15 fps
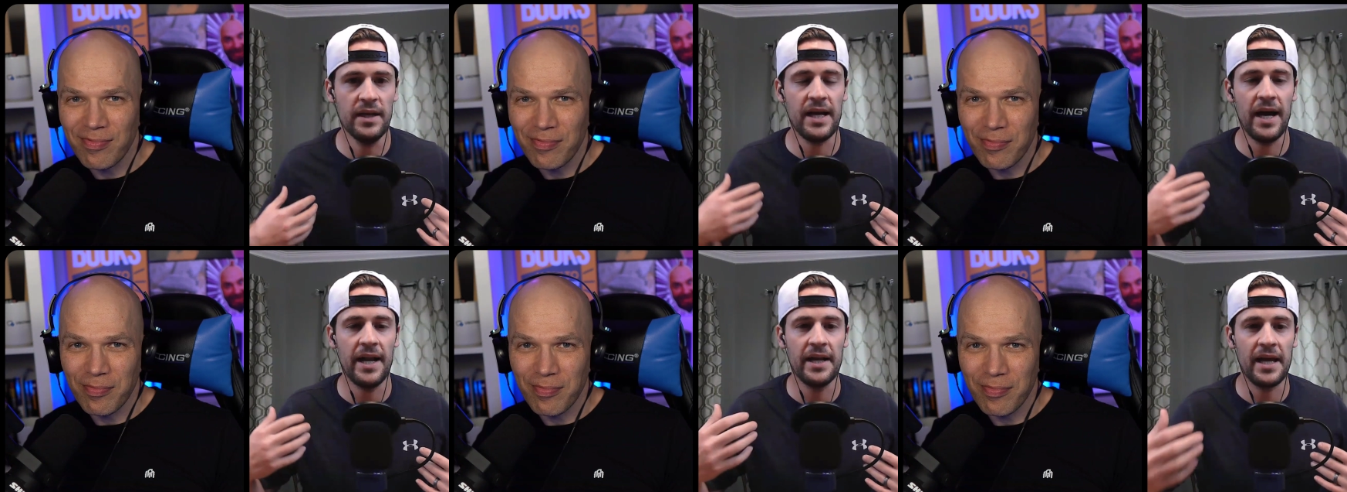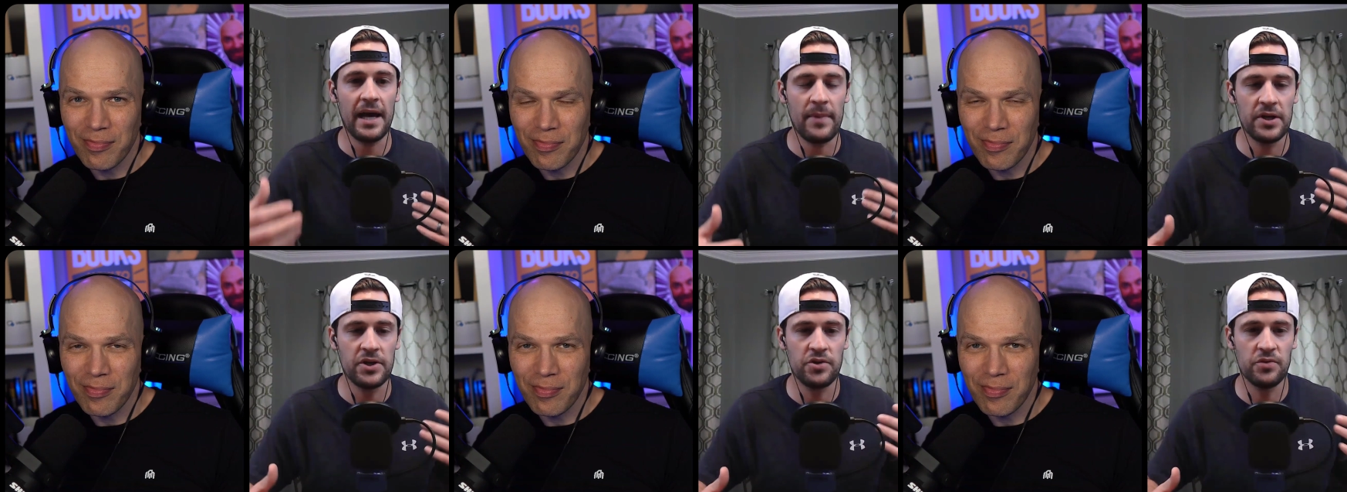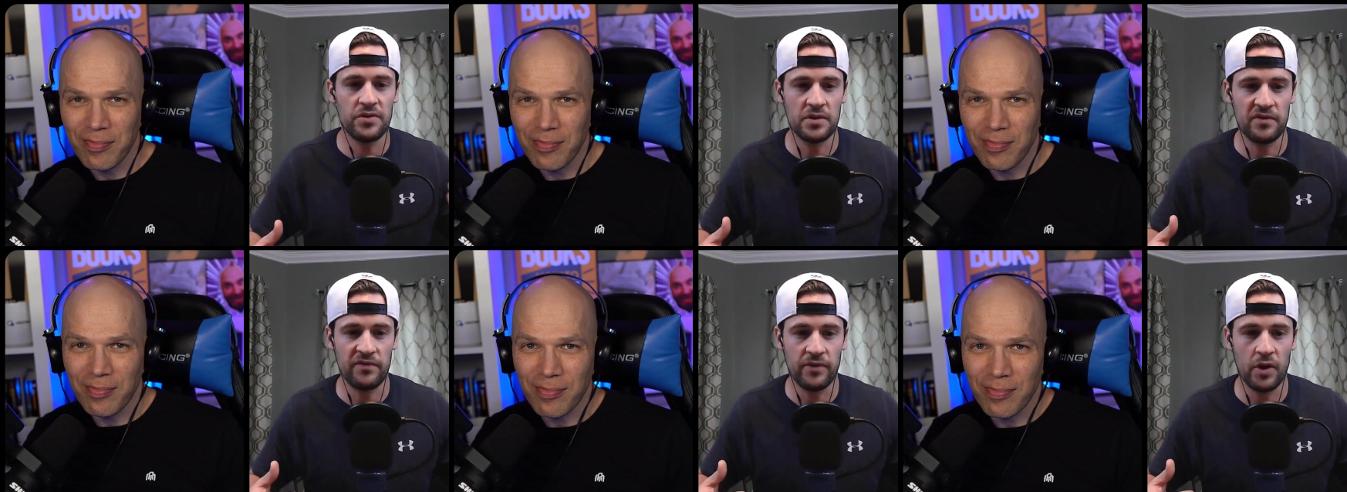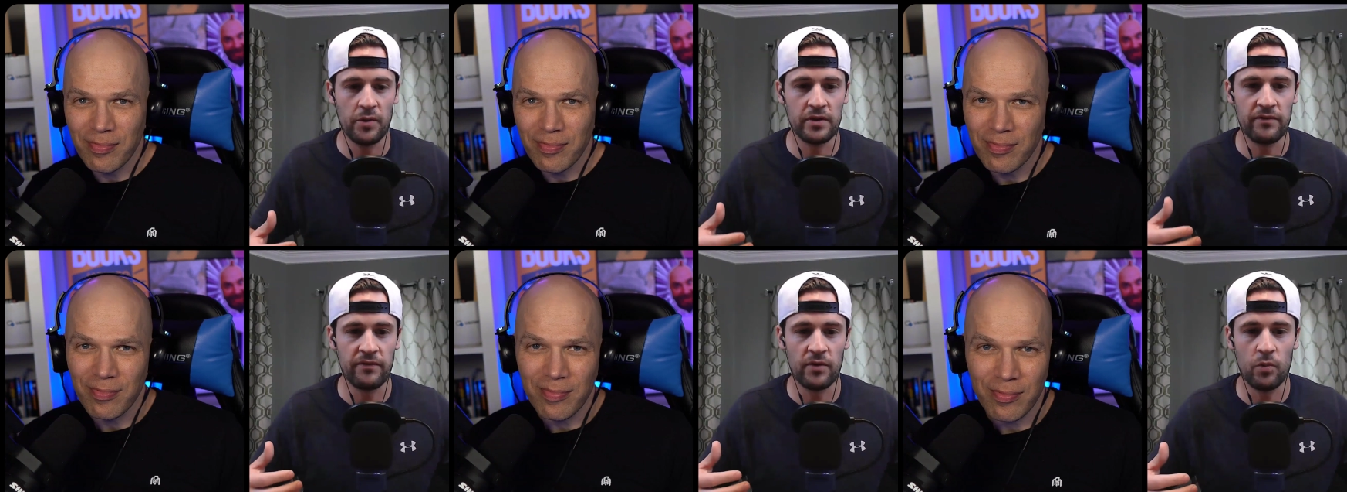Speaker 1: that kind of got my juices
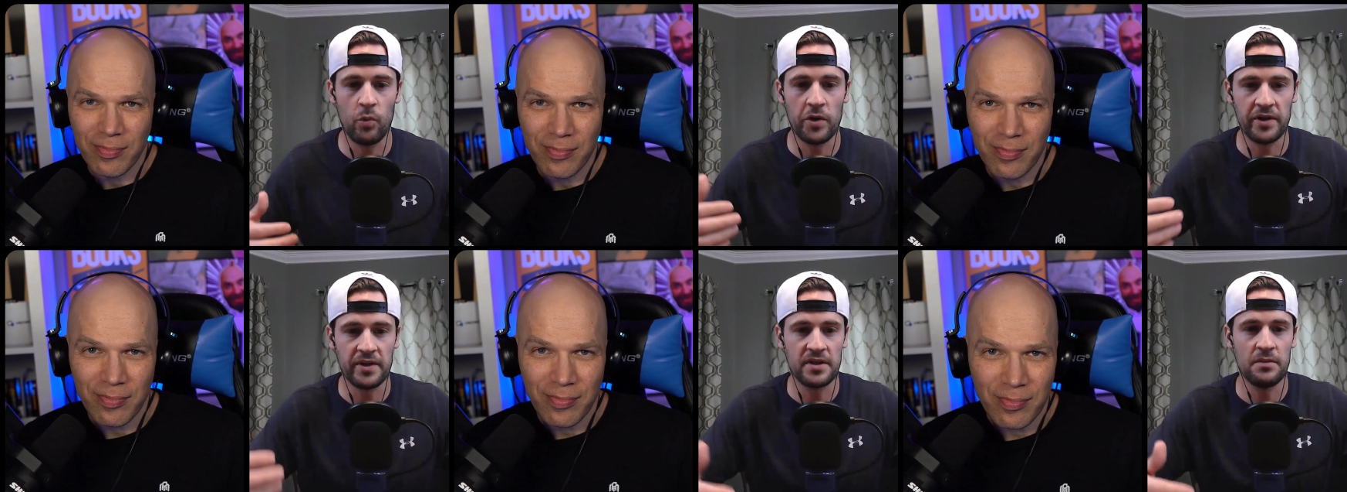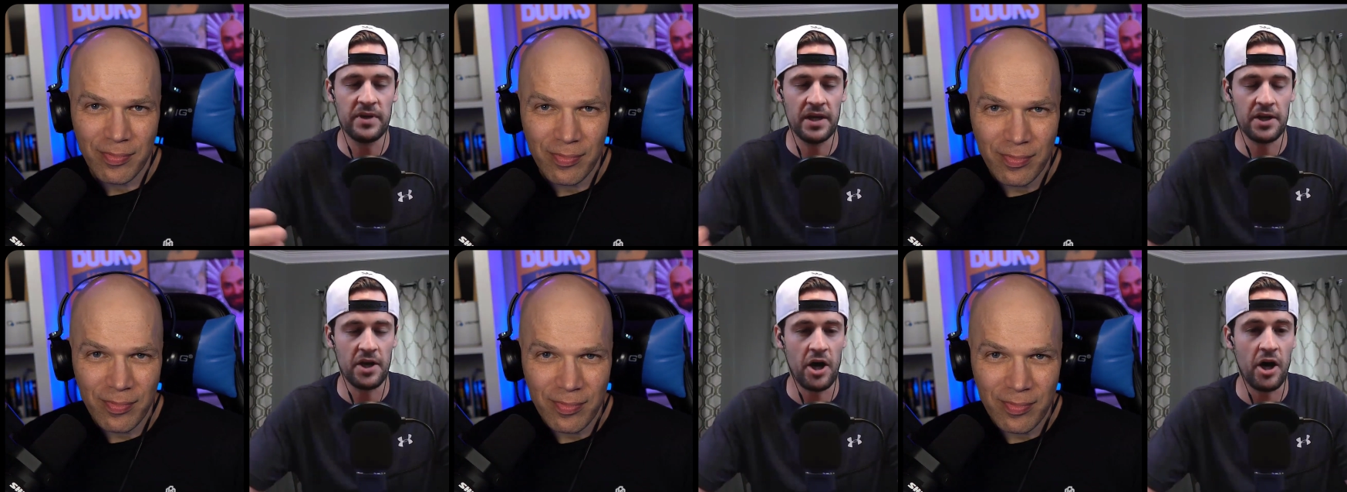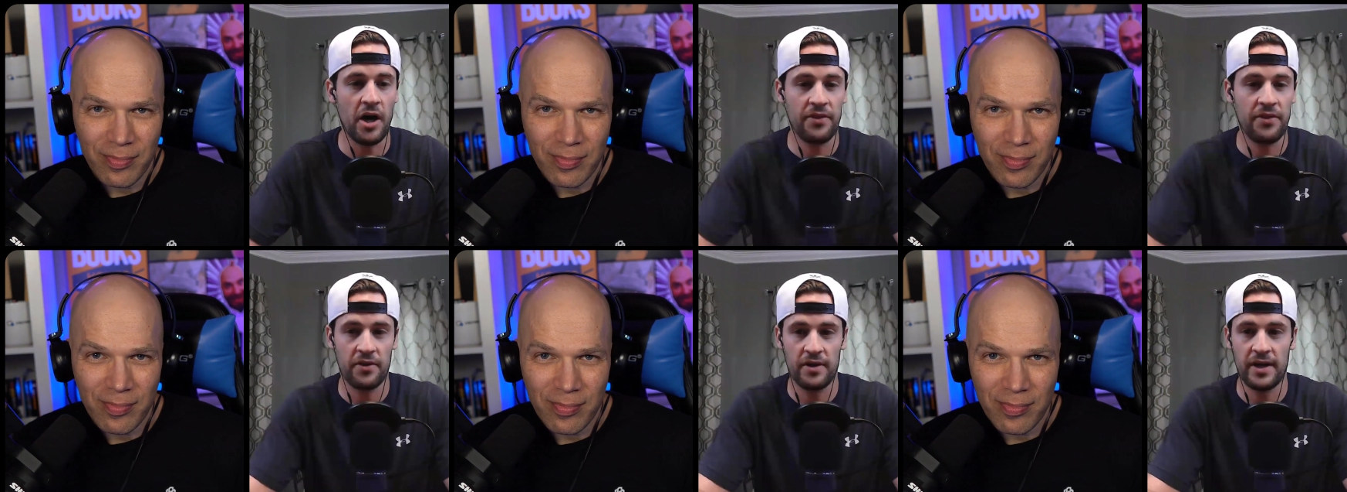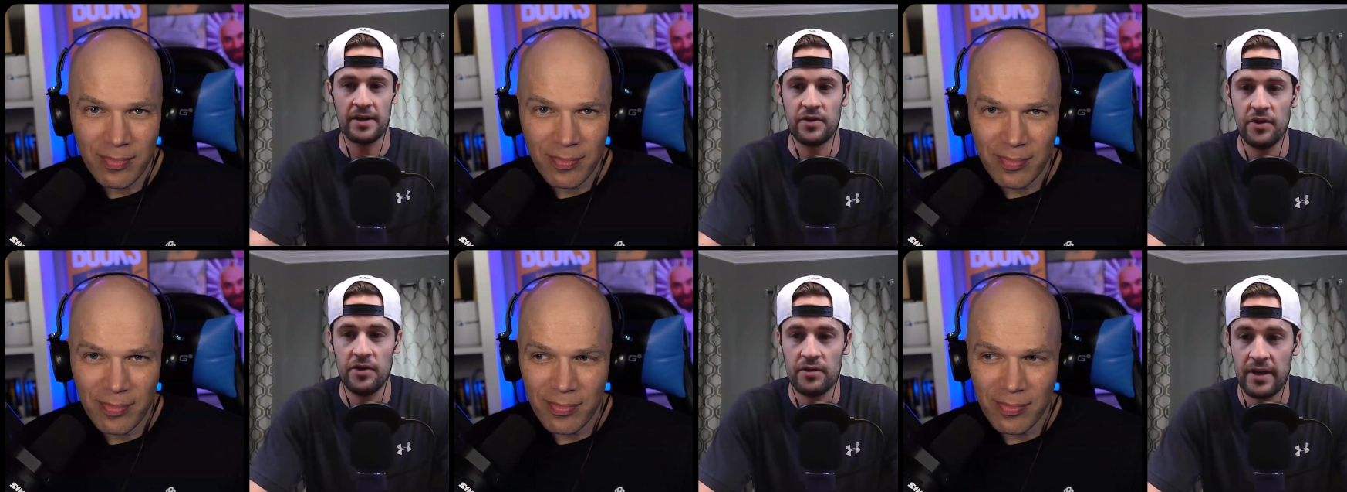flowing for wanting to be an author. And
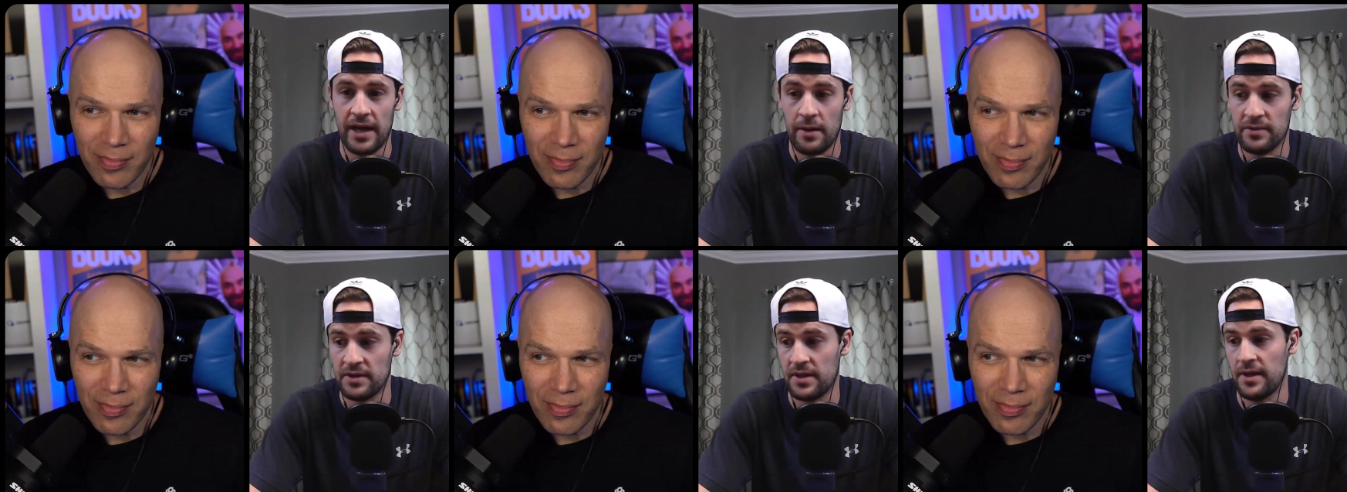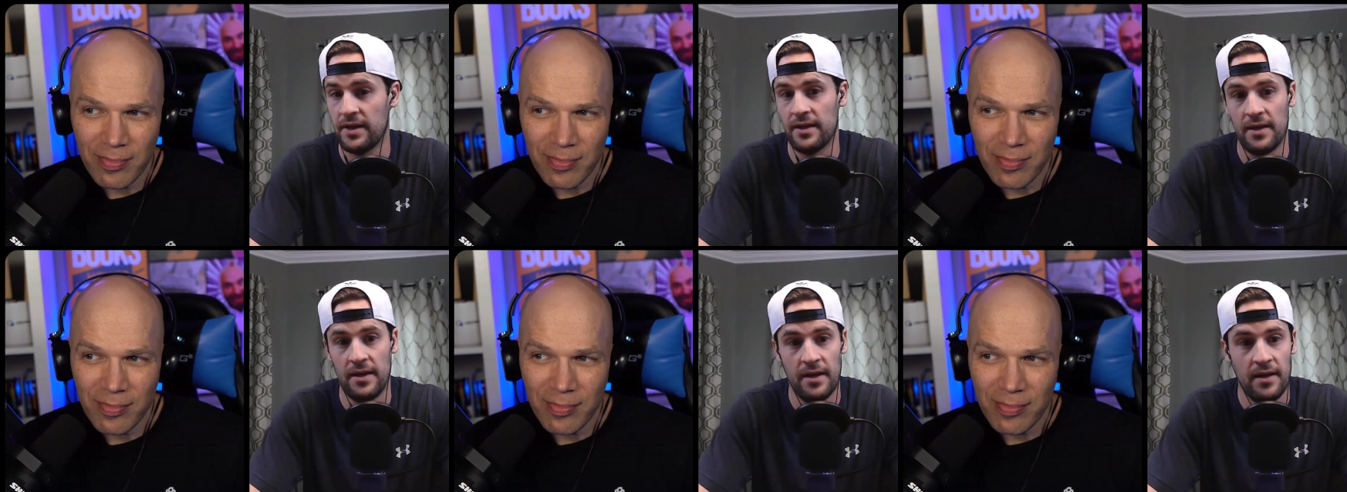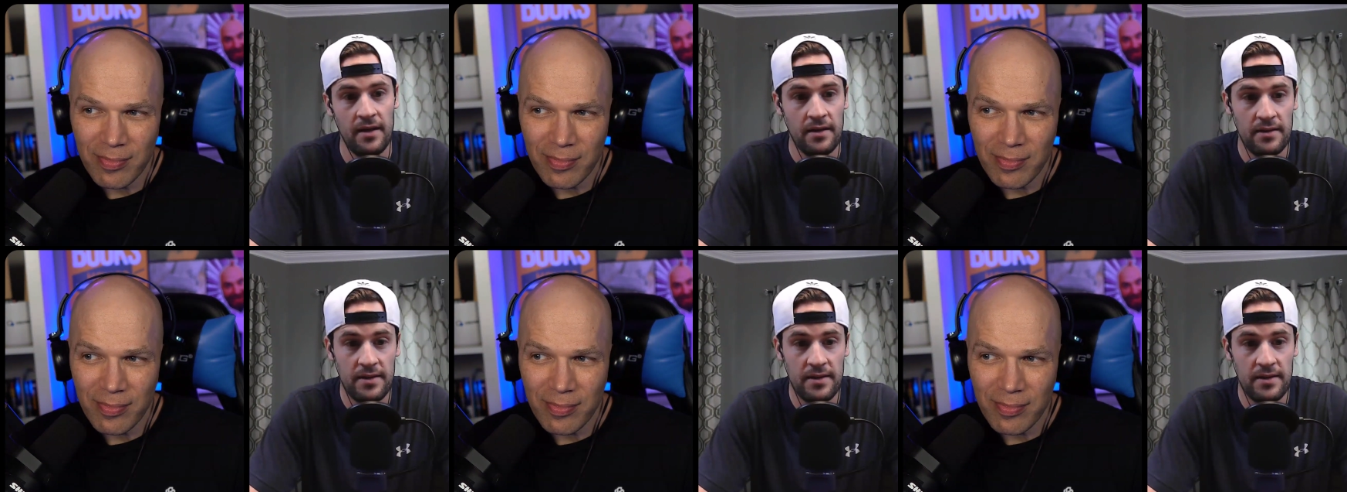I told her that, I was like,